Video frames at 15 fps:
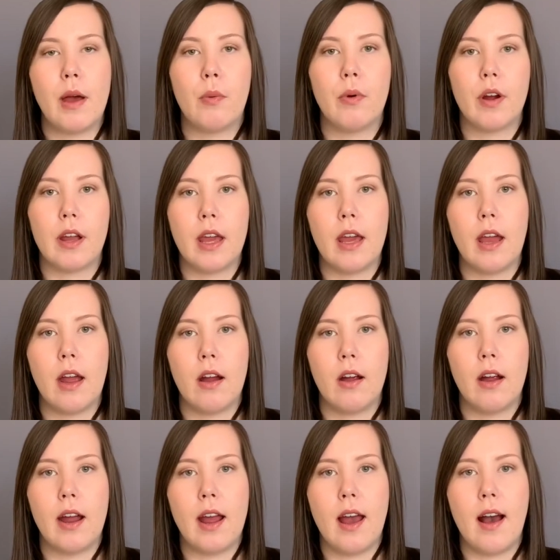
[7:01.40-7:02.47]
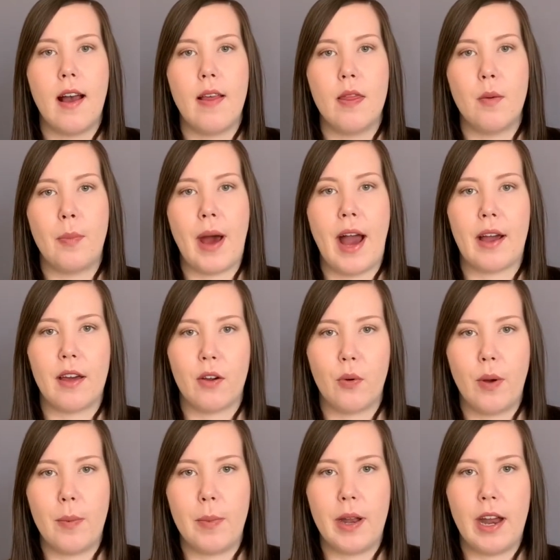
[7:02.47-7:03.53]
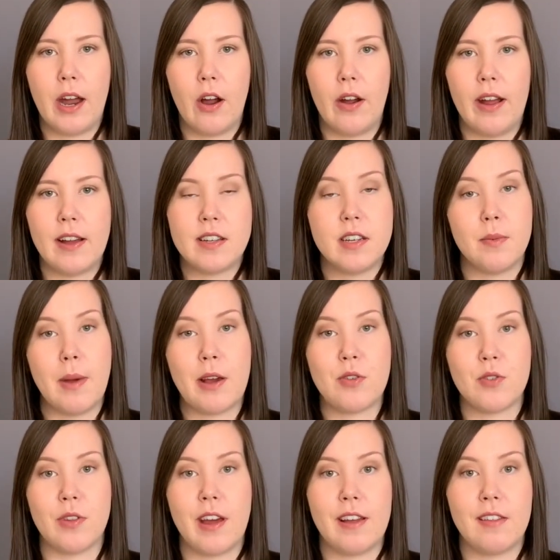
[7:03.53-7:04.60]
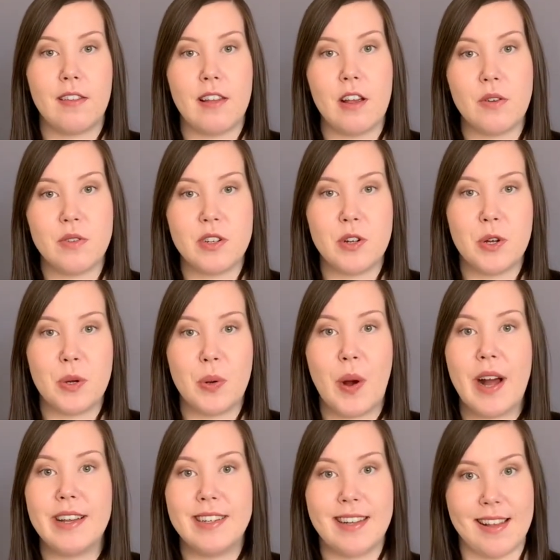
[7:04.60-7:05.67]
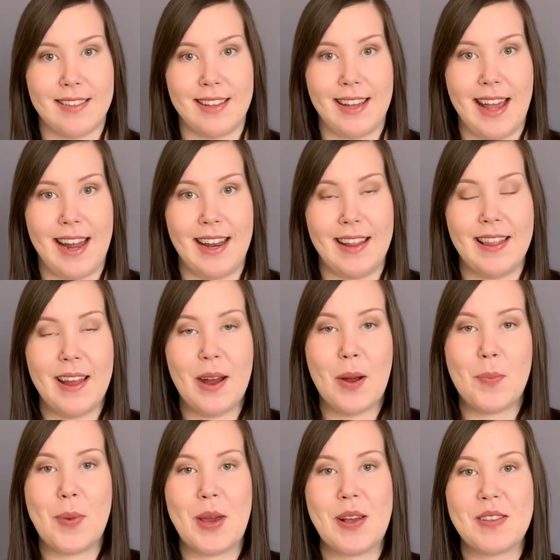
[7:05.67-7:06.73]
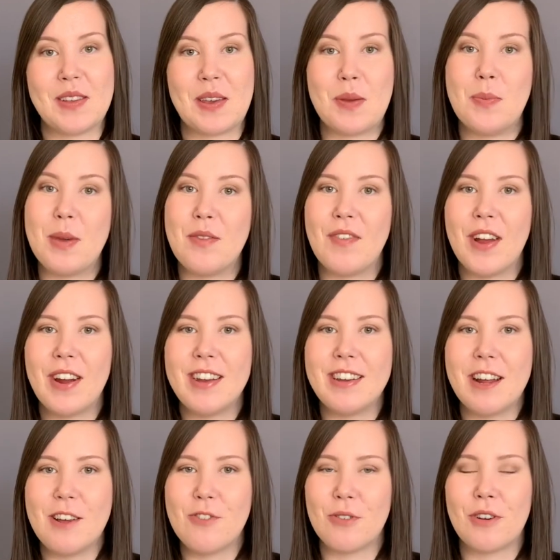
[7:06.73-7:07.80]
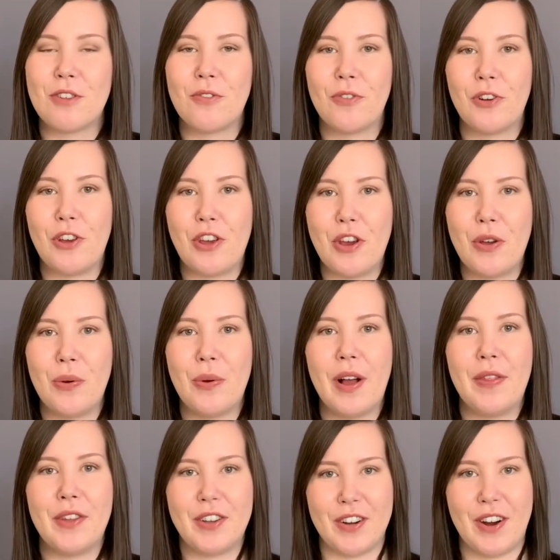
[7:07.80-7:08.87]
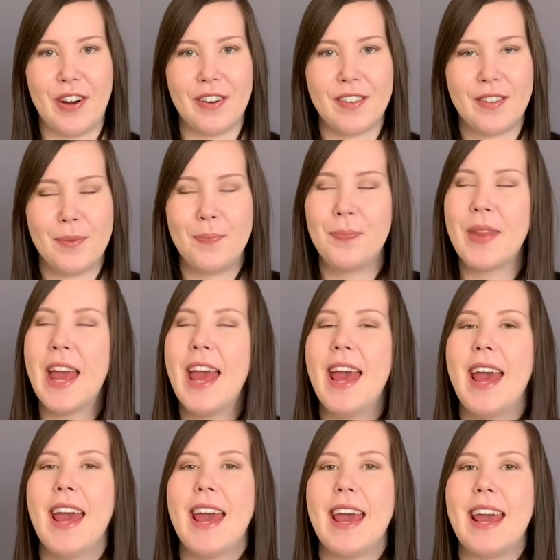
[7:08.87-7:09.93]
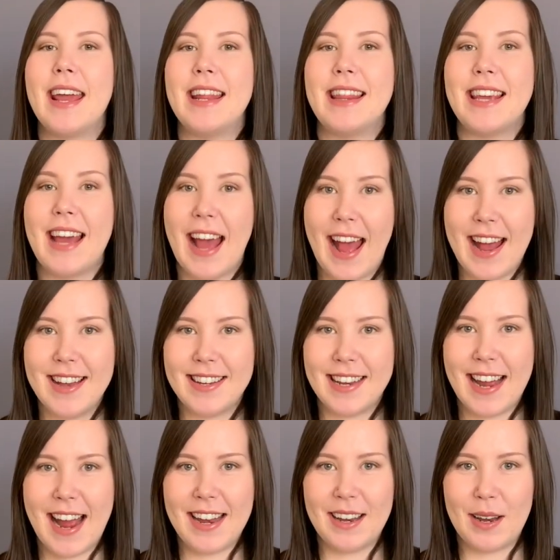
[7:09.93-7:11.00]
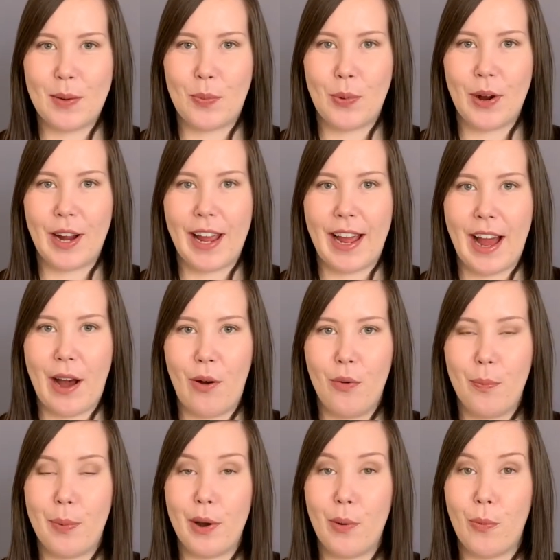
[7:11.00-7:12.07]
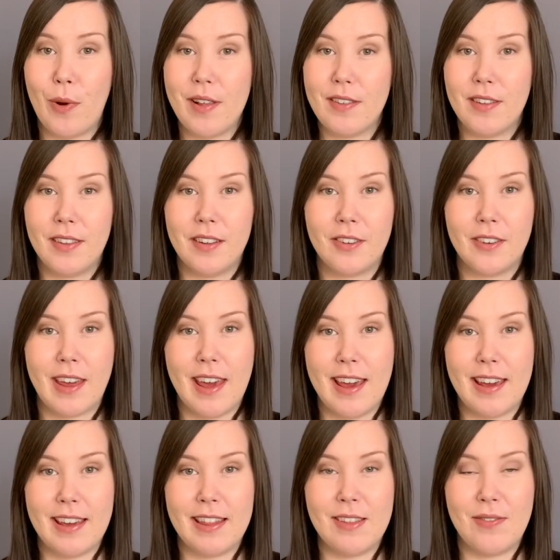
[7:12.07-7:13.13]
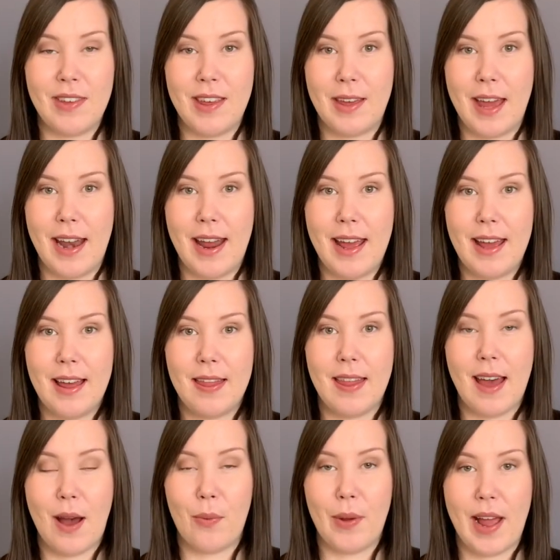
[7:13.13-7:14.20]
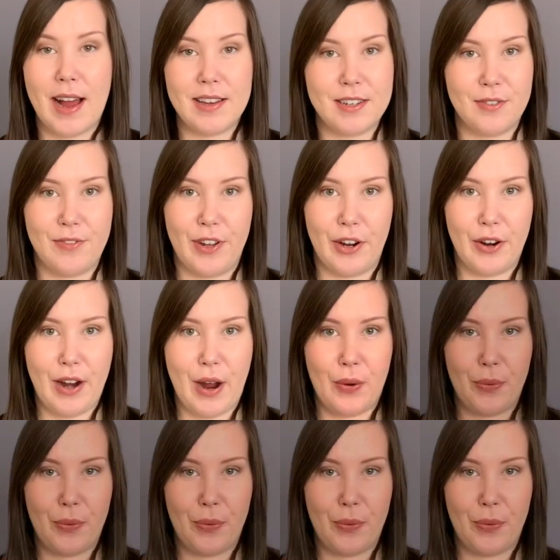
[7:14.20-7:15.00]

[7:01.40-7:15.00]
working area and the back equipment area to make sure that CO2 doesn't get in there because it can be very dangerous for you and the dogs. In the end, it ended up working out, but it was a little kink in the beginning that we had to figure out.